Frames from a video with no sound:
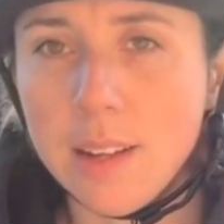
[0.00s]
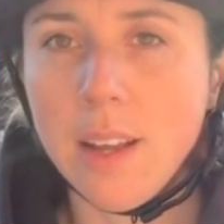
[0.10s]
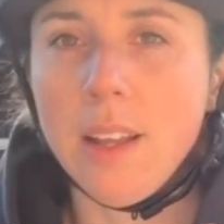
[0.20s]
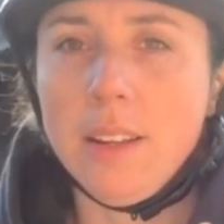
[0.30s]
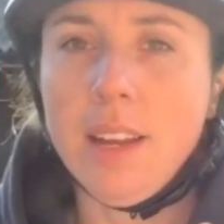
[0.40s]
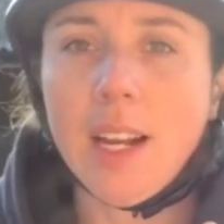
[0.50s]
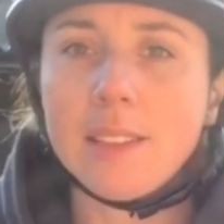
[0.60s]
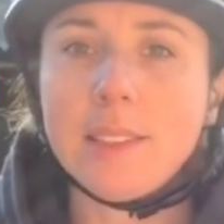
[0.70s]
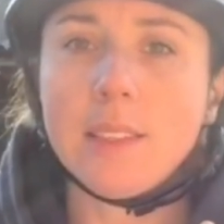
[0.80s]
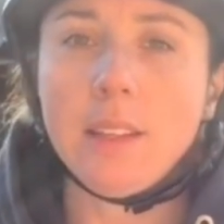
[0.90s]

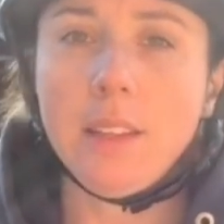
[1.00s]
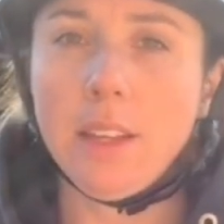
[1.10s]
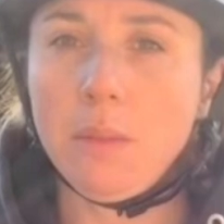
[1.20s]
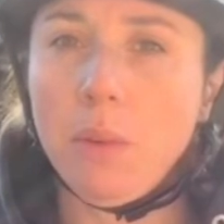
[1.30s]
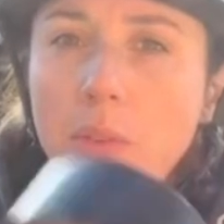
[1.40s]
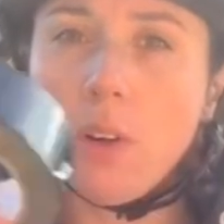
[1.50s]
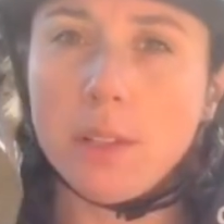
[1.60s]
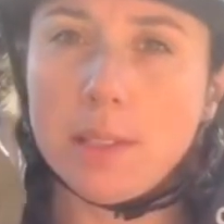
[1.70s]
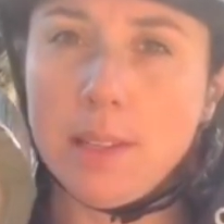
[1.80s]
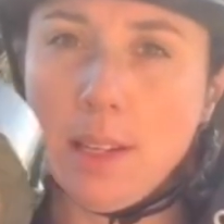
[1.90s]
Next thing we've
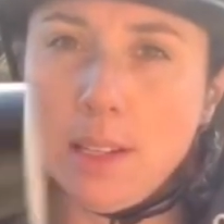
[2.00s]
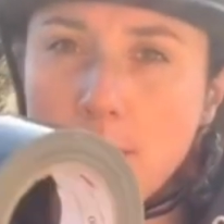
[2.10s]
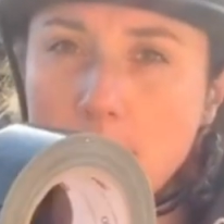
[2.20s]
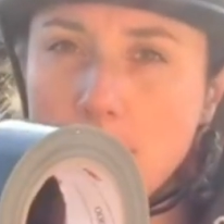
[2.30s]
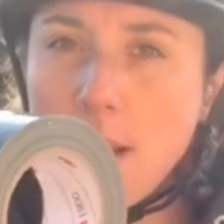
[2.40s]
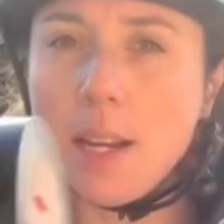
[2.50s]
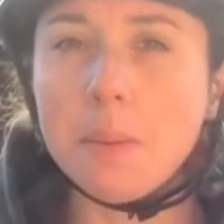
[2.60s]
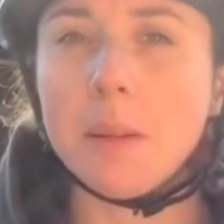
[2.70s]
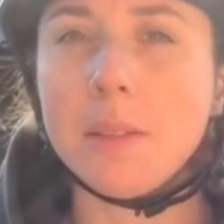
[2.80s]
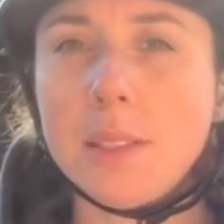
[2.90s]
got is the tape.
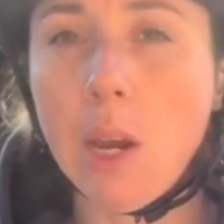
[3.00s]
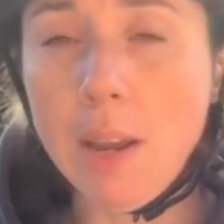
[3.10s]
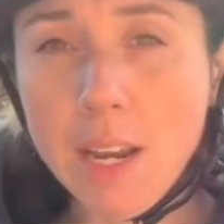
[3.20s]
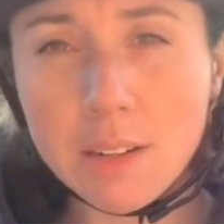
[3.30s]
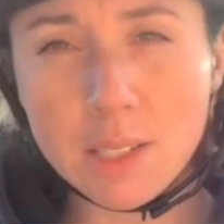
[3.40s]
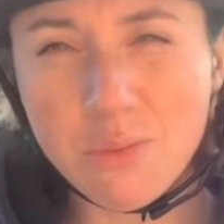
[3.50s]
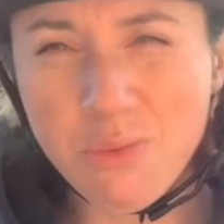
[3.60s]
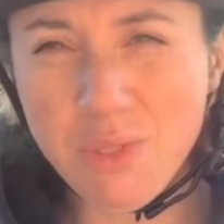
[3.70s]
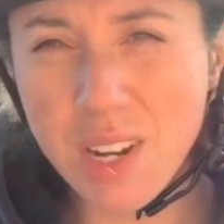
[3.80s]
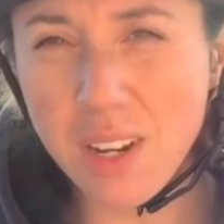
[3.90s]
So here is a
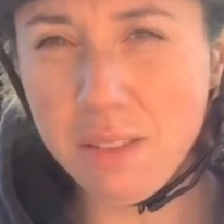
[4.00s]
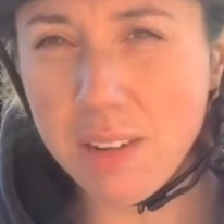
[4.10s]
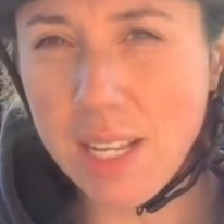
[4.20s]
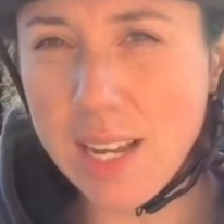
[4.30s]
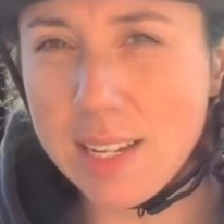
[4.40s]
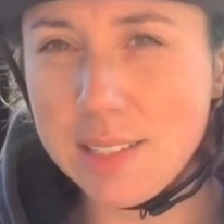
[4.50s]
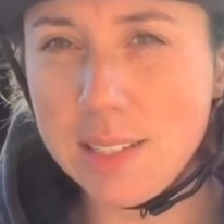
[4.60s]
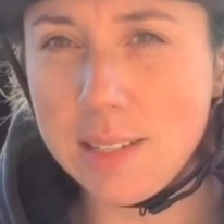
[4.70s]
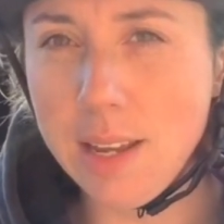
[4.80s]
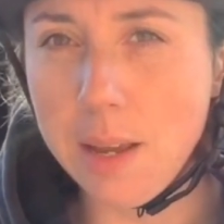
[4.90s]
really handy
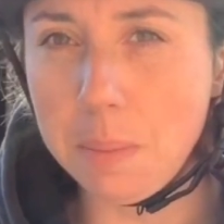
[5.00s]
tip.